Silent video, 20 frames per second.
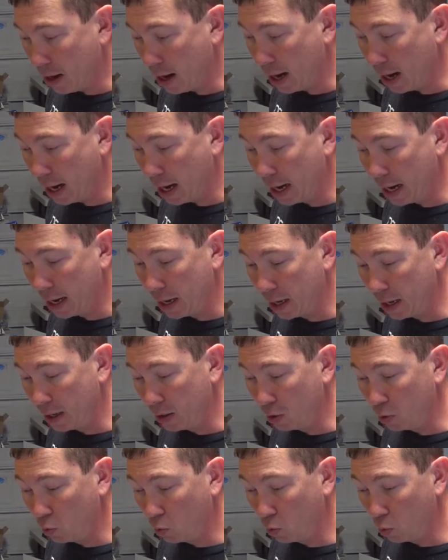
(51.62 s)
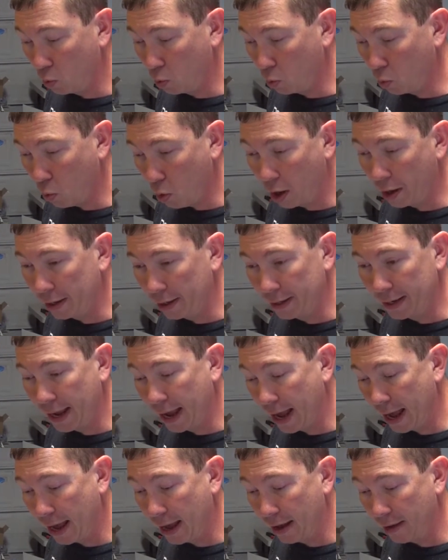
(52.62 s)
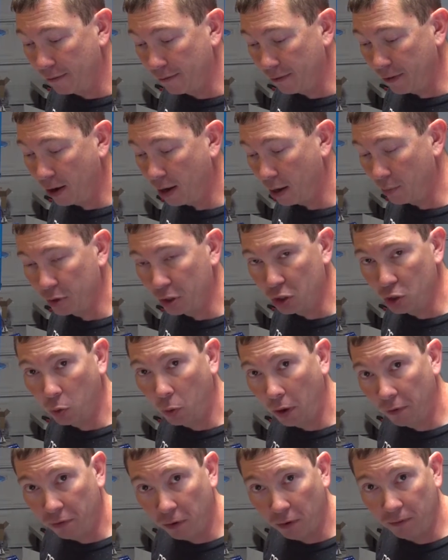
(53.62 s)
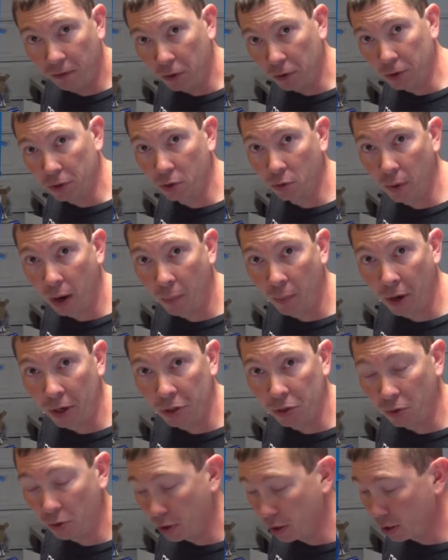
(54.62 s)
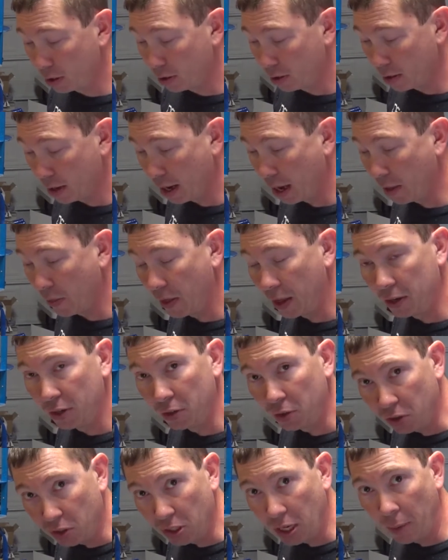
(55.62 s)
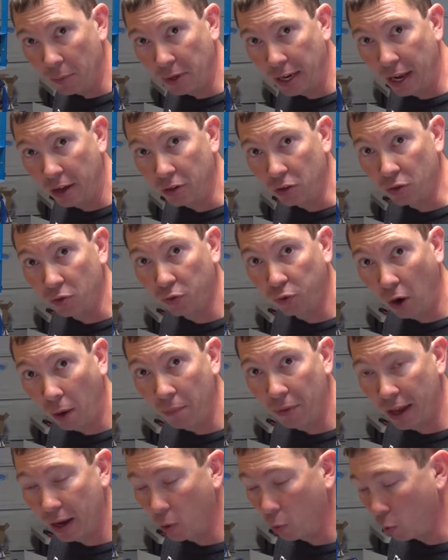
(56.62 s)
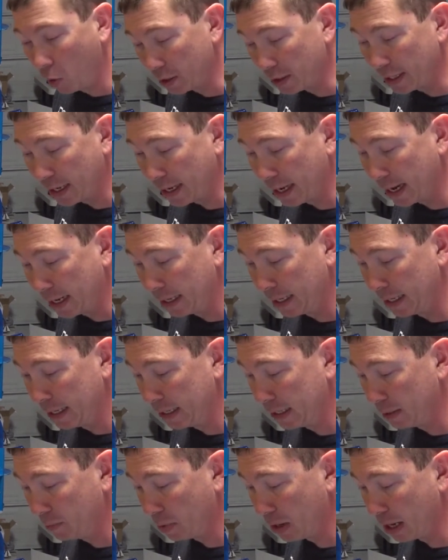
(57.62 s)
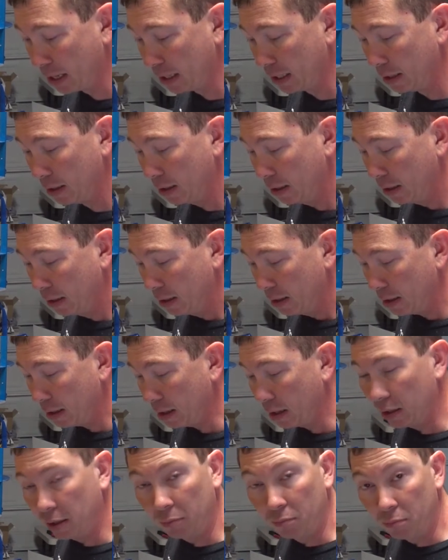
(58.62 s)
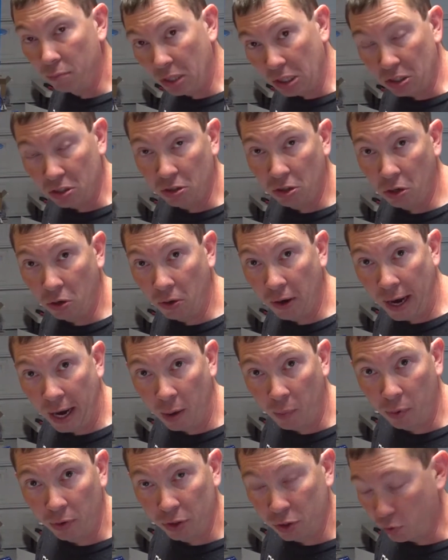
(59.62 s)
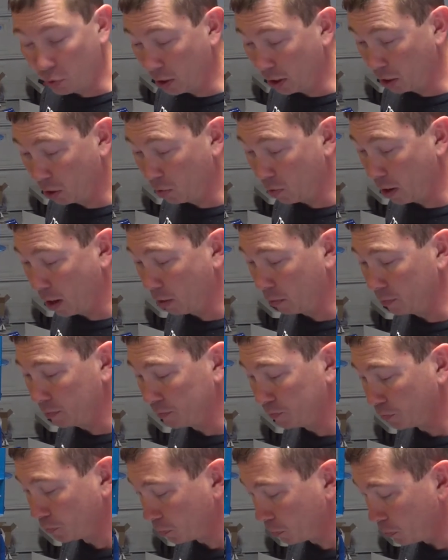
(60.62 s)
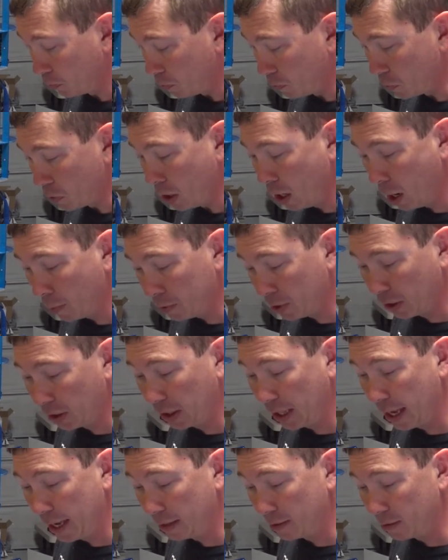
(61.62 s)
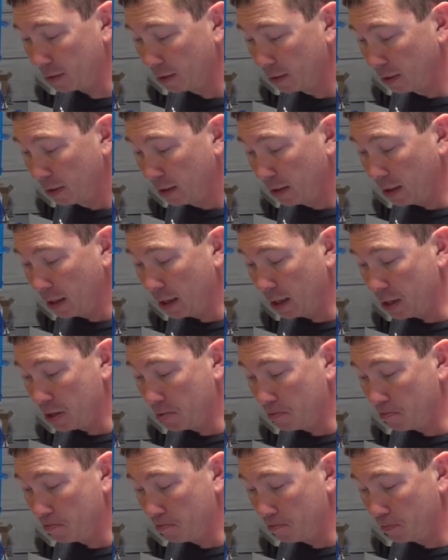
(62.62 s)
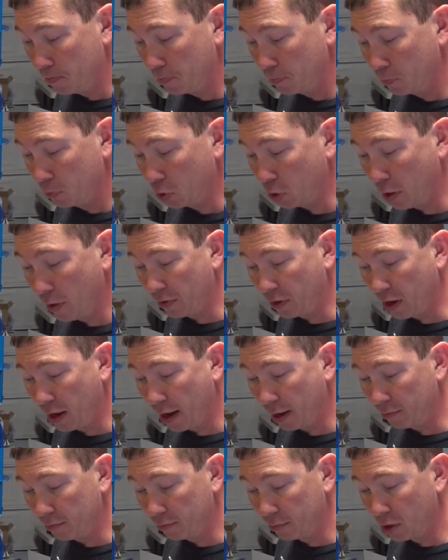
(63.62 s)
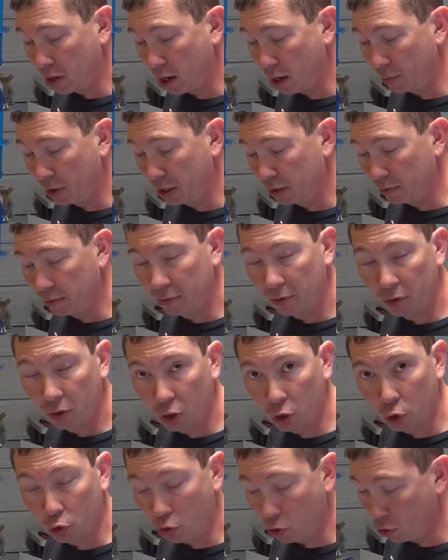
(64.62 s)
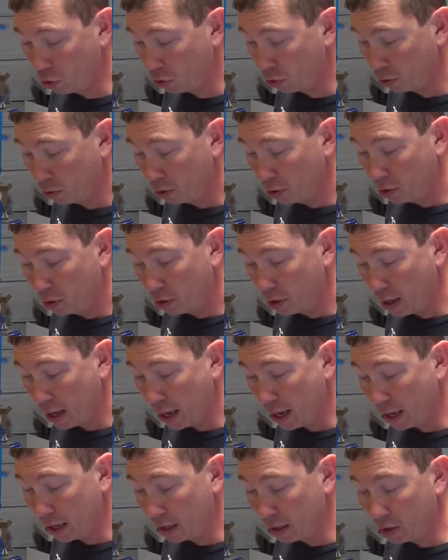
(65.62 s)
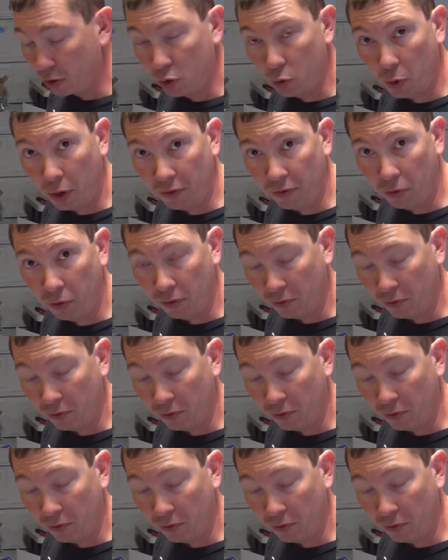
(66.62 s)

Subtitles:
I wanted to have common 24 volts throughout my Droid and then do step downs from that once I got it into the body. It means lower amperage running throughout up to the legs. So got common, control, and 24